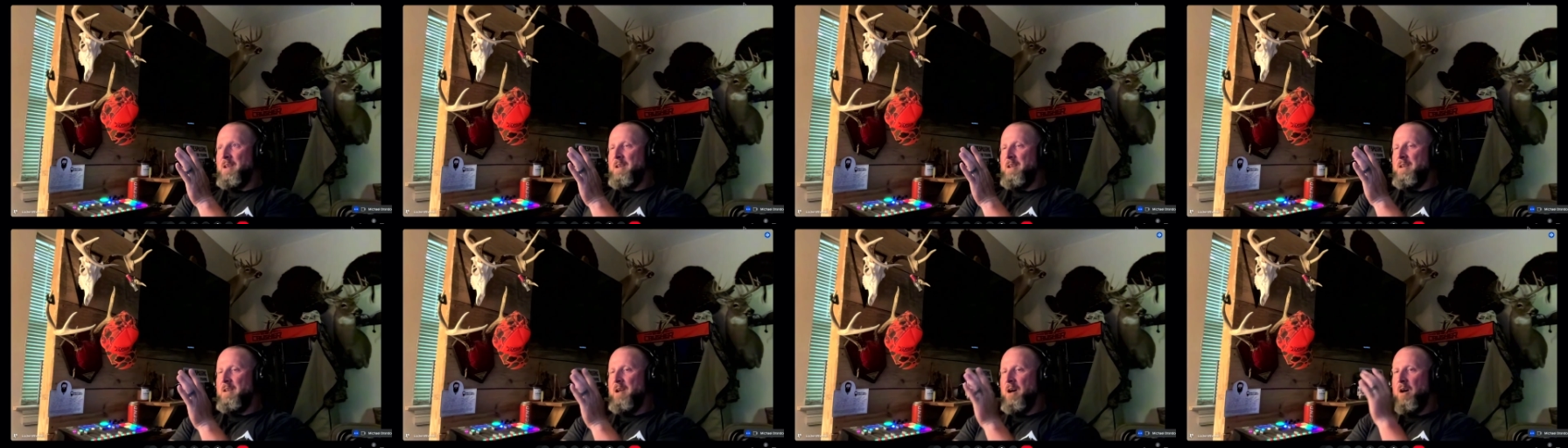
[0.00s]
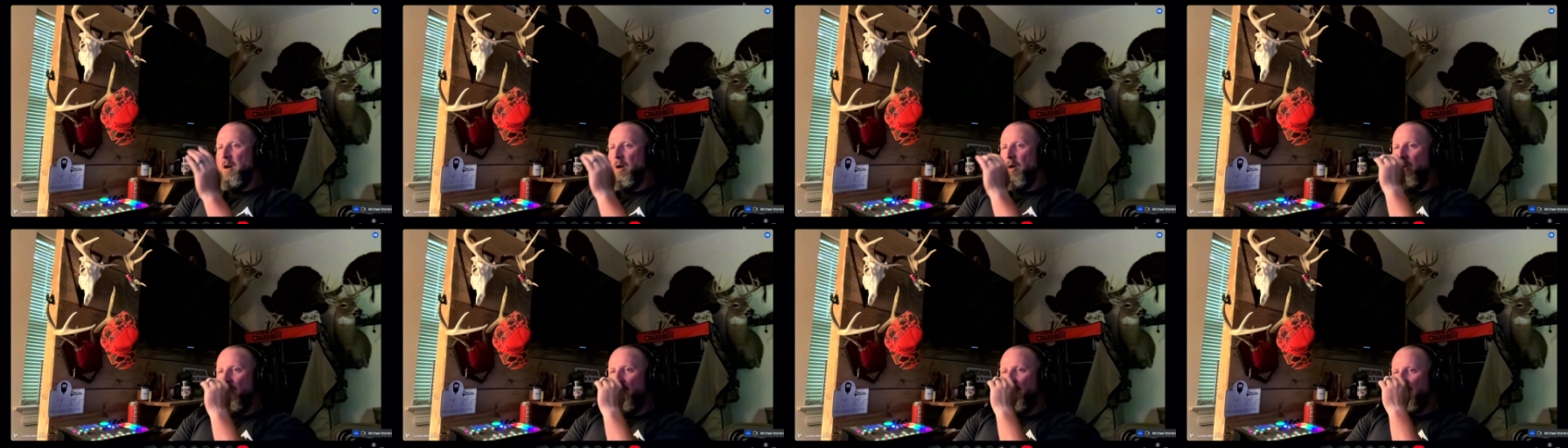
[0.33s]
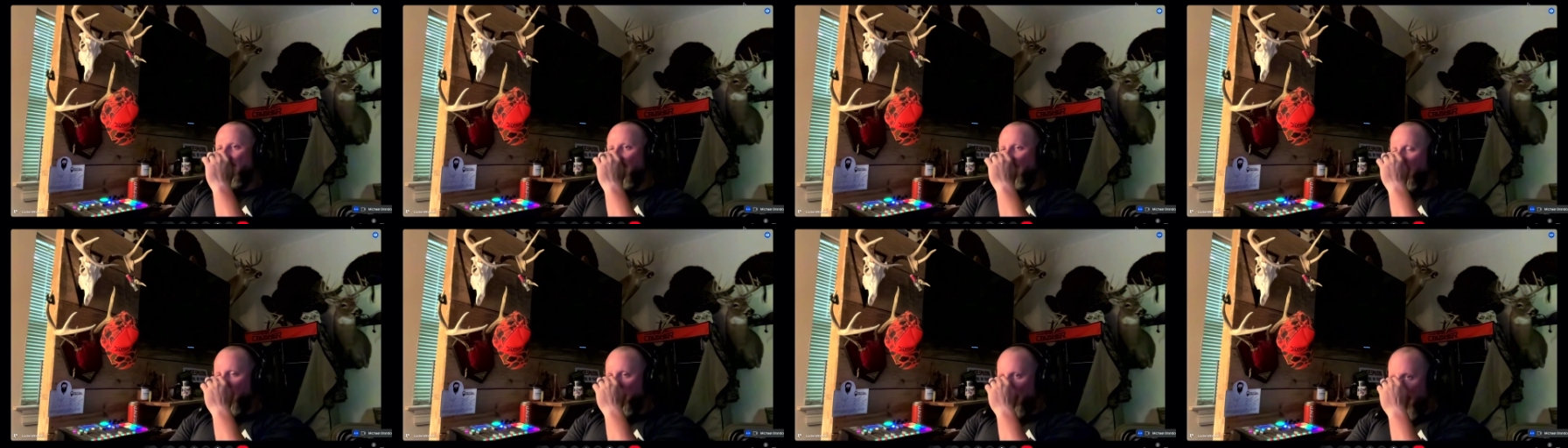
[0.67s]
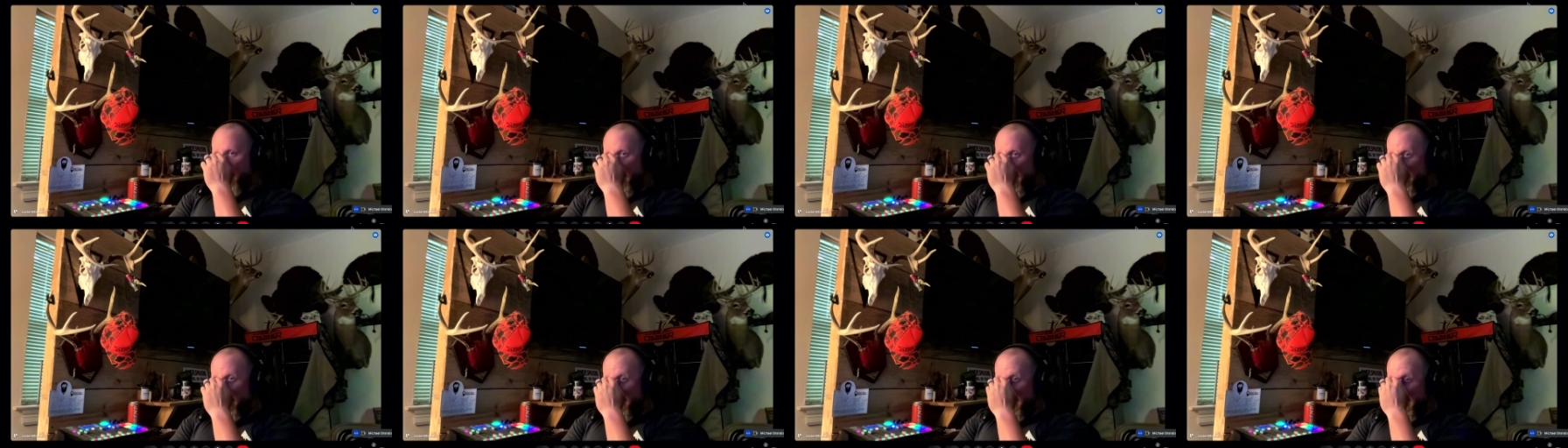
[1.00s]
No. And the other
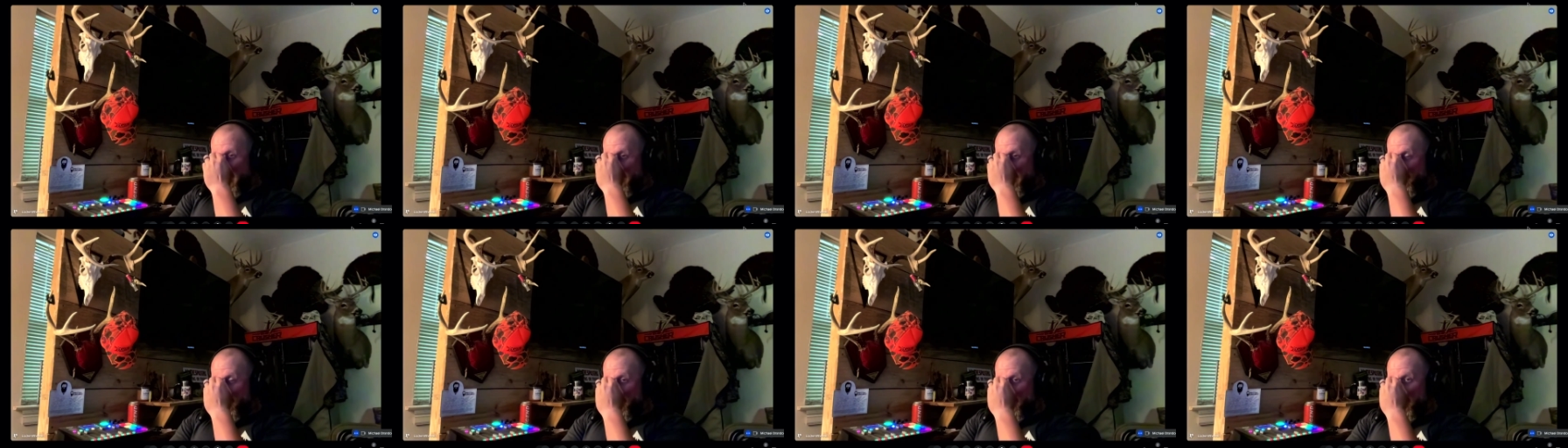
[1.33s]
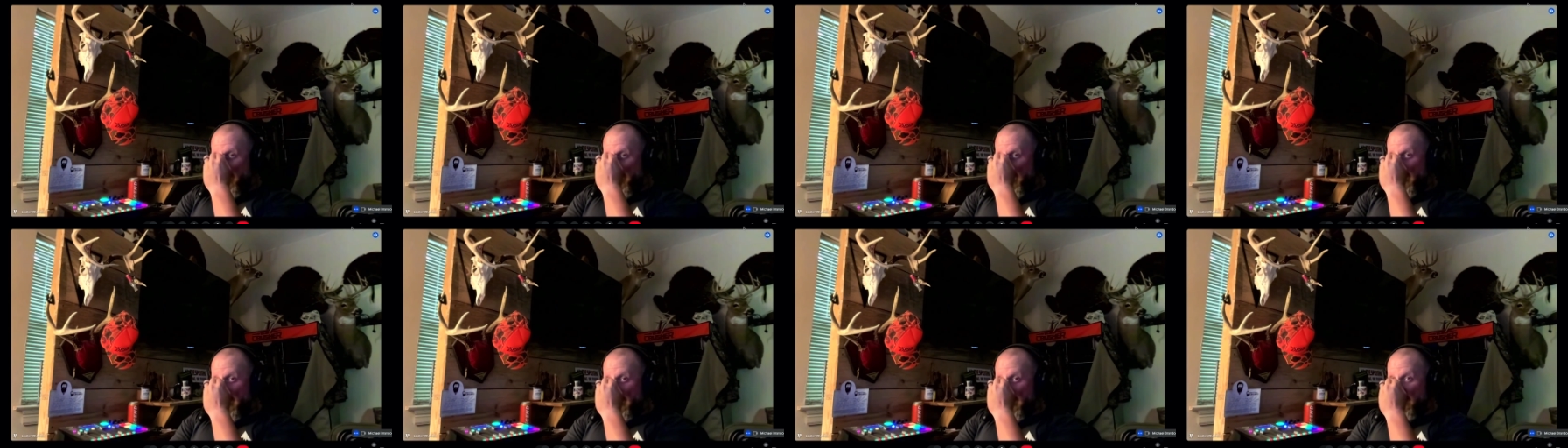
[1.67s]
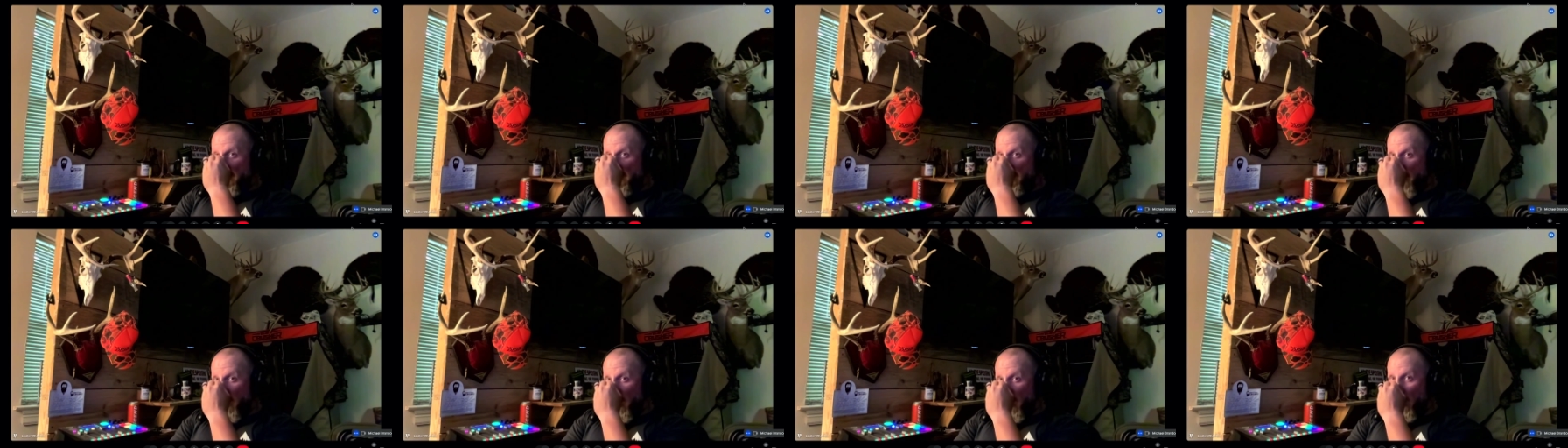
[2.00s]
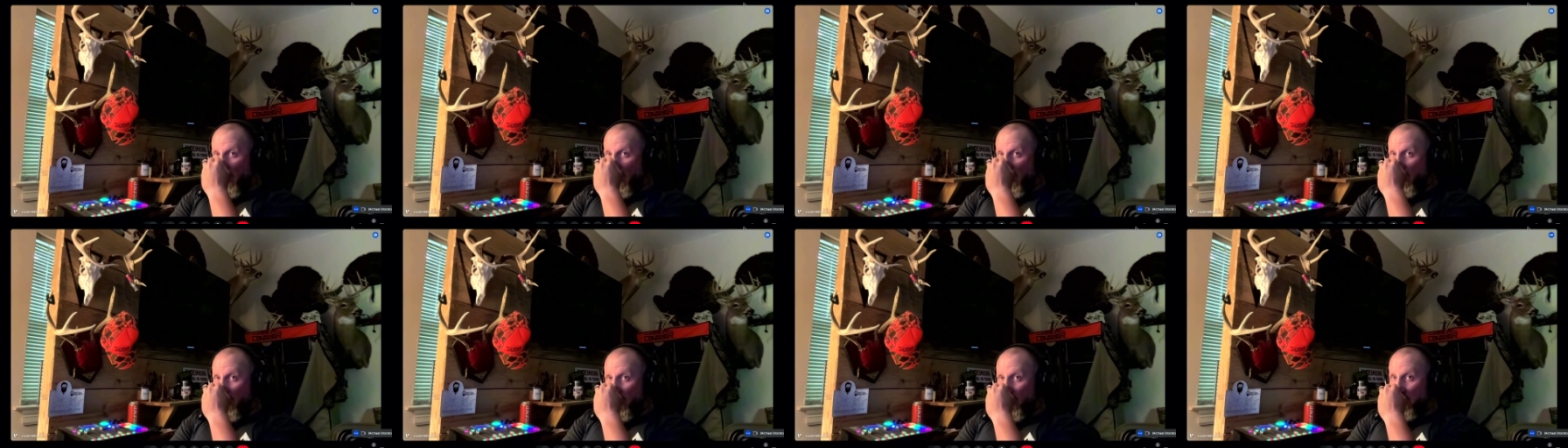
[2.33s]
problem is when you get to the
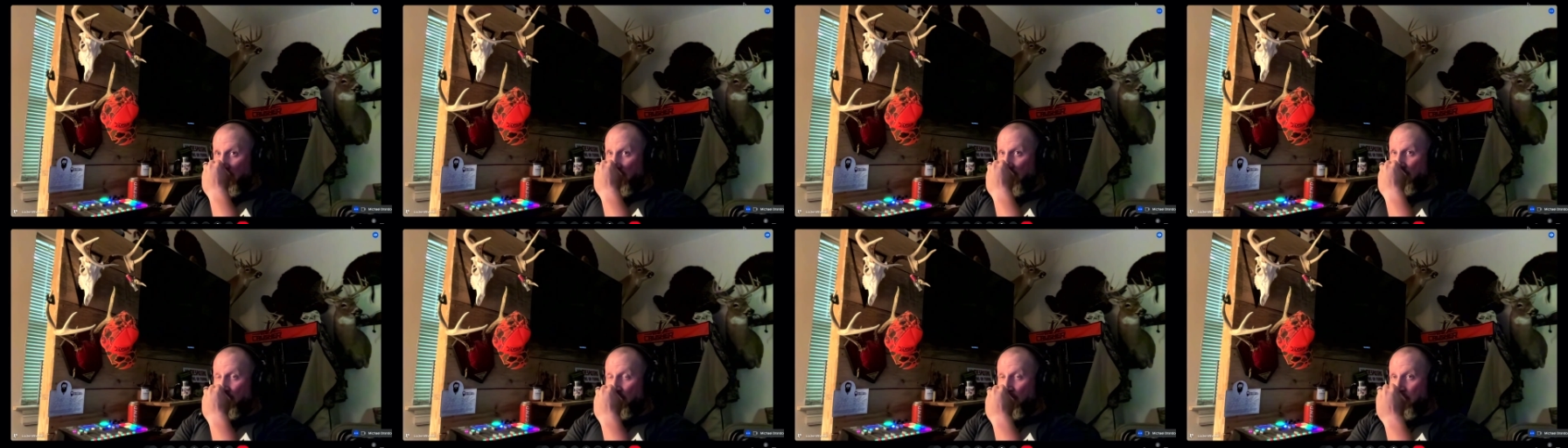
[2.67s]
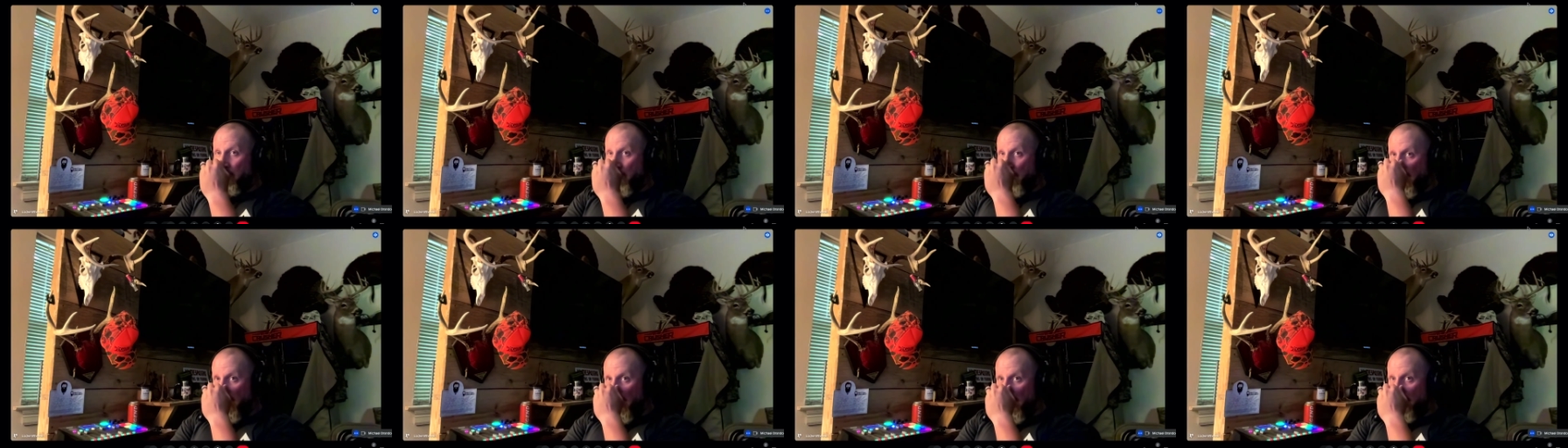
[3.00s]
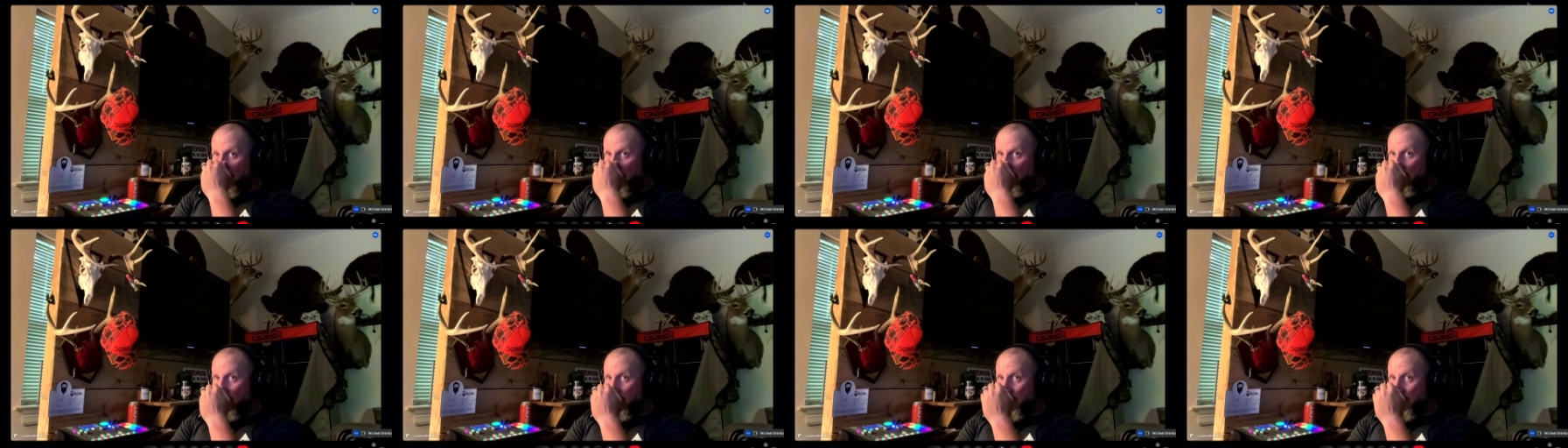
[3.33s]
fall, if you plant